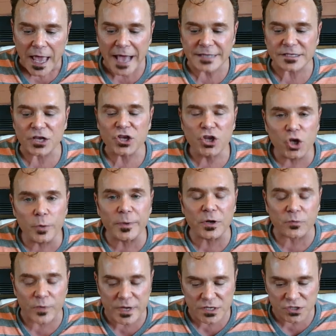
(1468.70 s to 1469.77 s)
As a
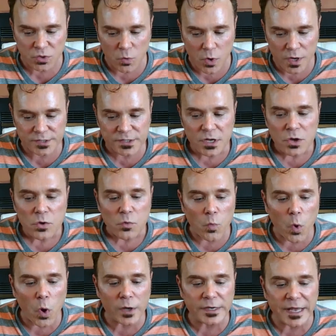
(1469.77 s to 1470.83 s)
human resource,
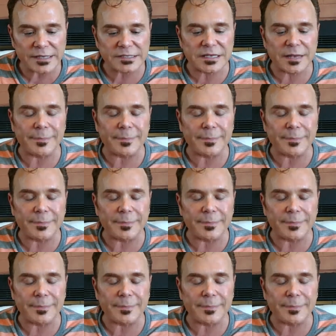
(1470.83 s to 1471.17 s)
one needs